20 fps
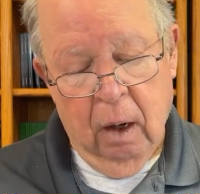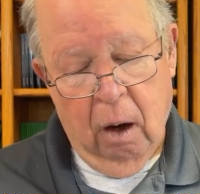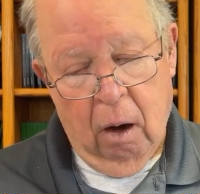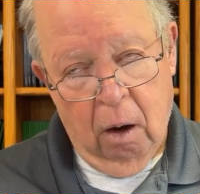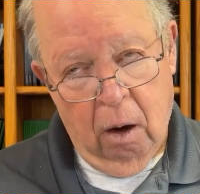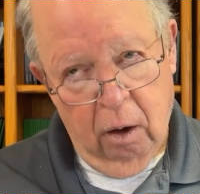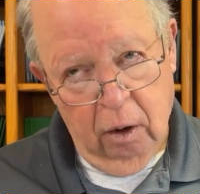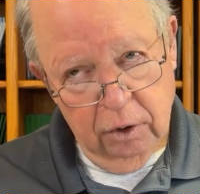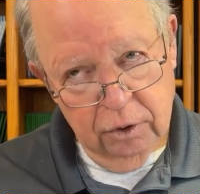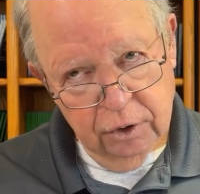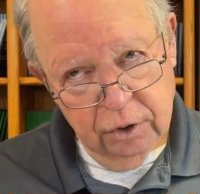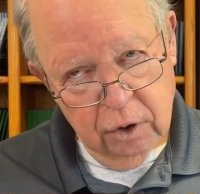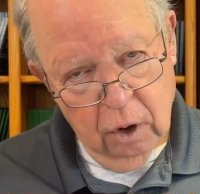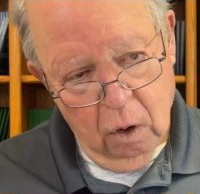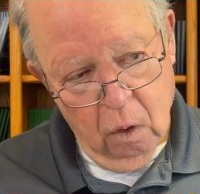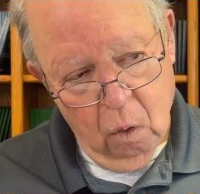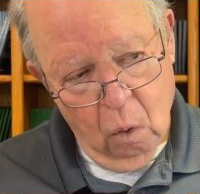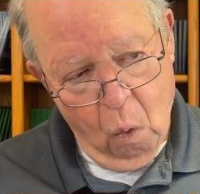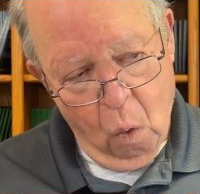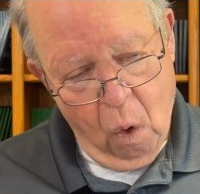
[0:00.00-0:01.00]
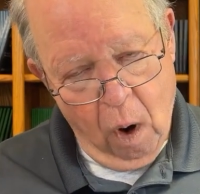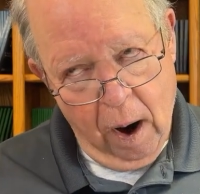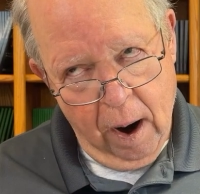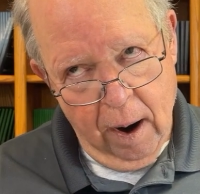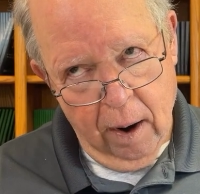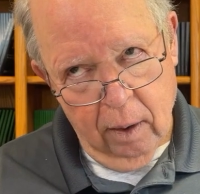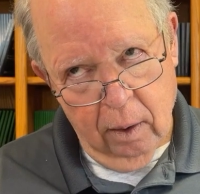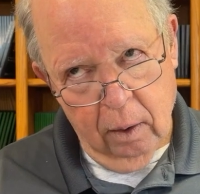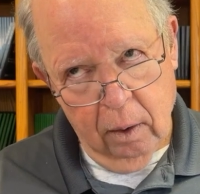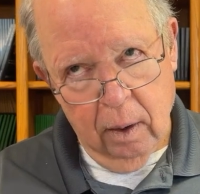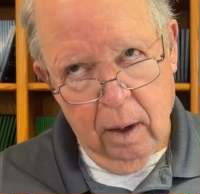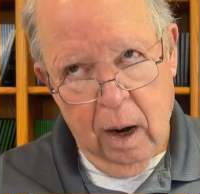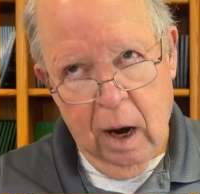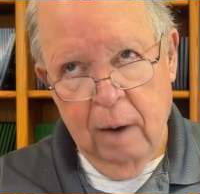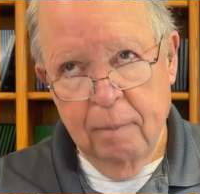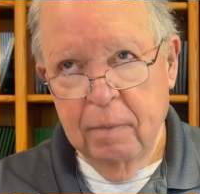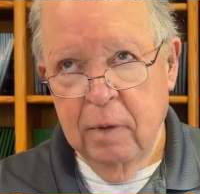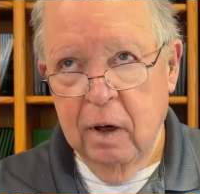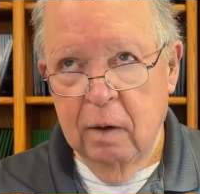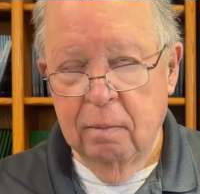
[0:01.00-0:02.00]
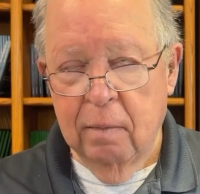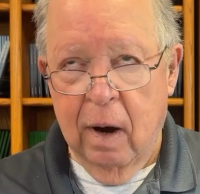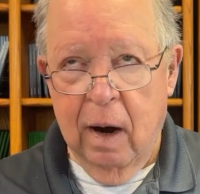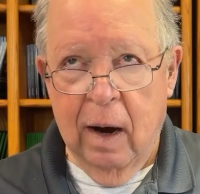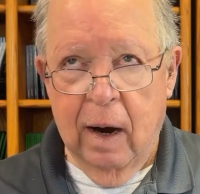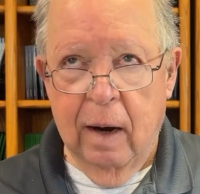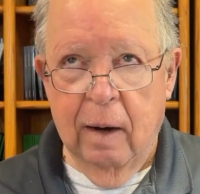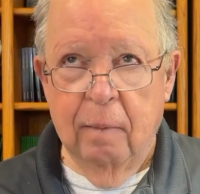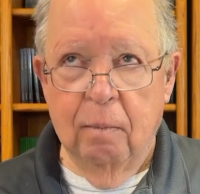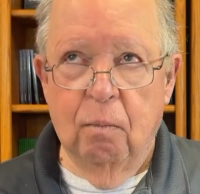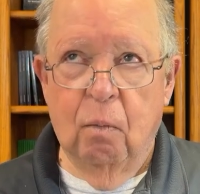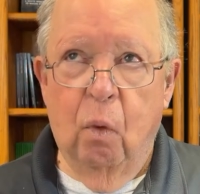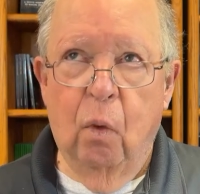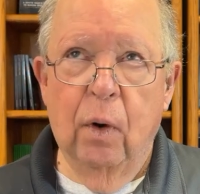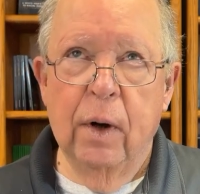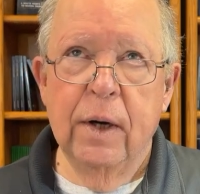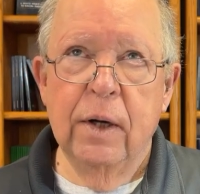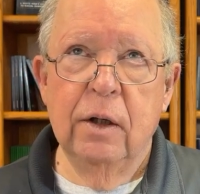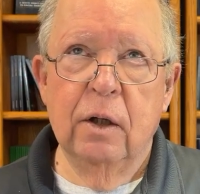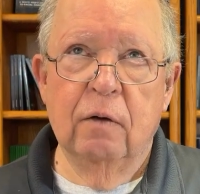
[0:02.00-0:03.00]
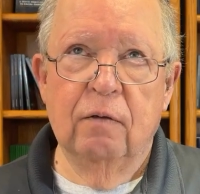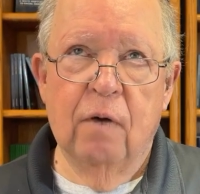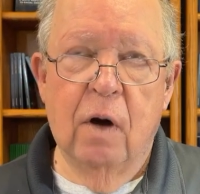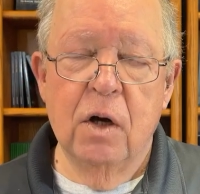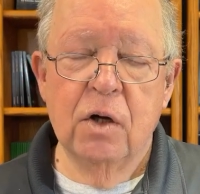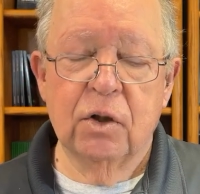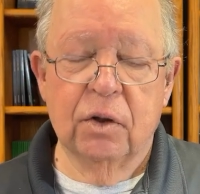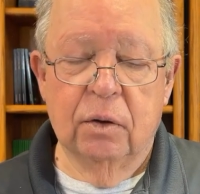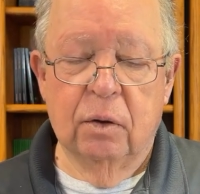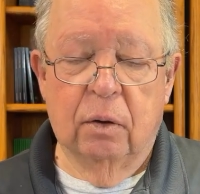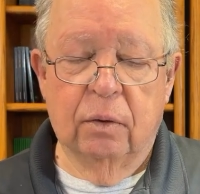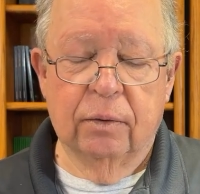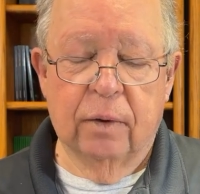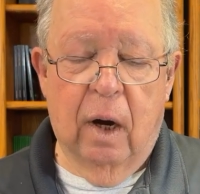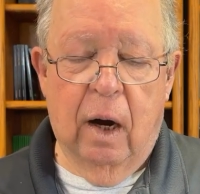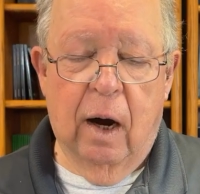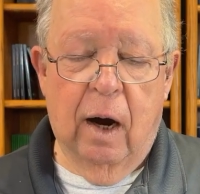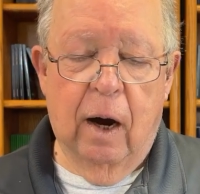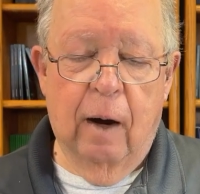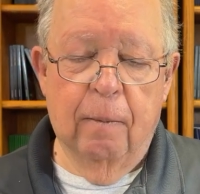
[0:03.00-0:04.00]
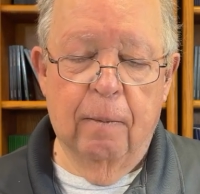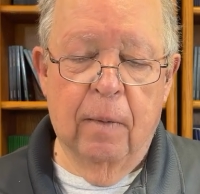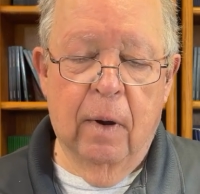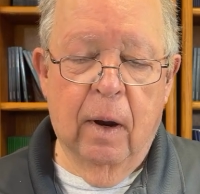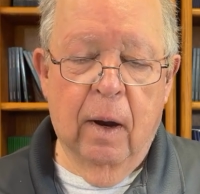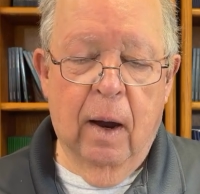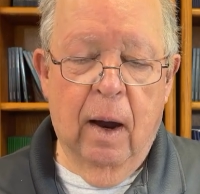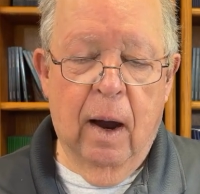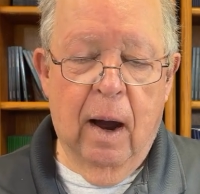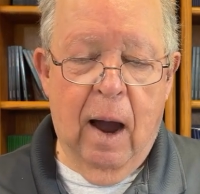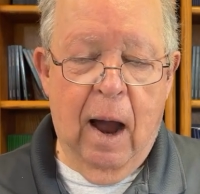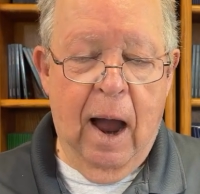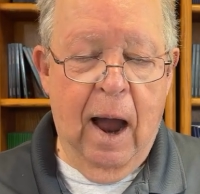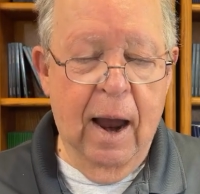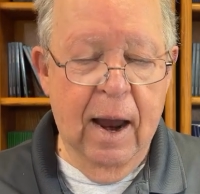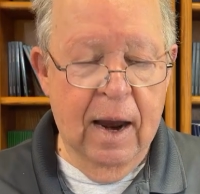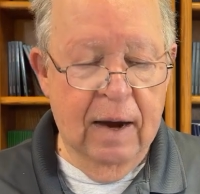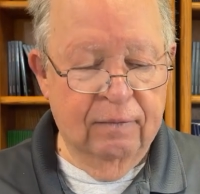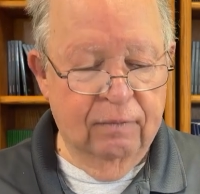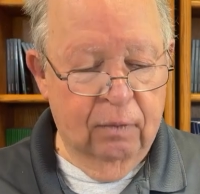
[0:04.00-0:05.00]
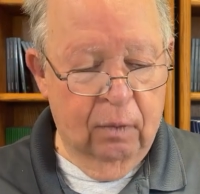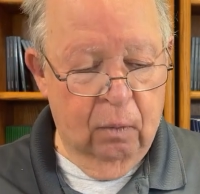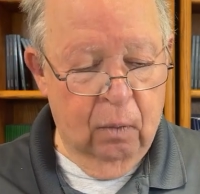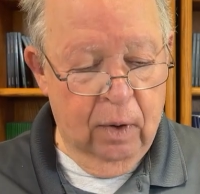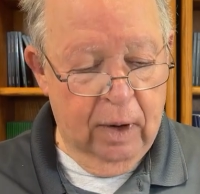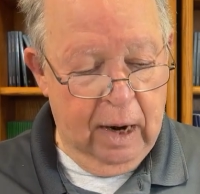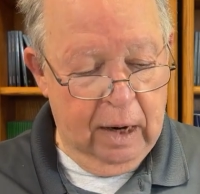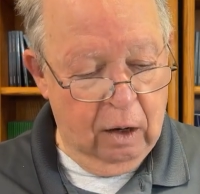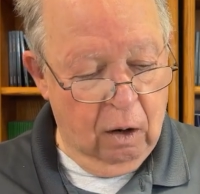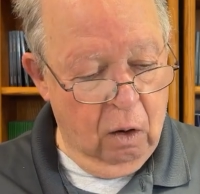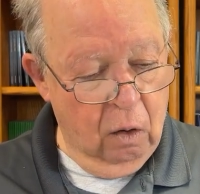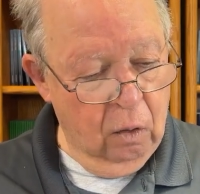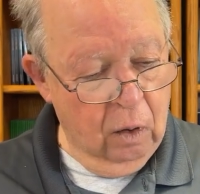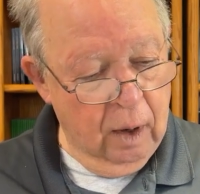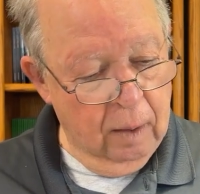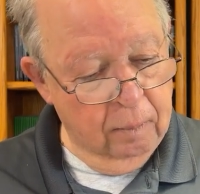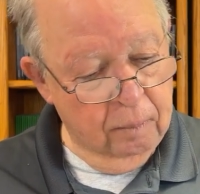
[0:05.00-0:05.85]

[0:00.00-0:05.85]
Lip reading: Also, while I'm in my morning devotional time, I have what I call a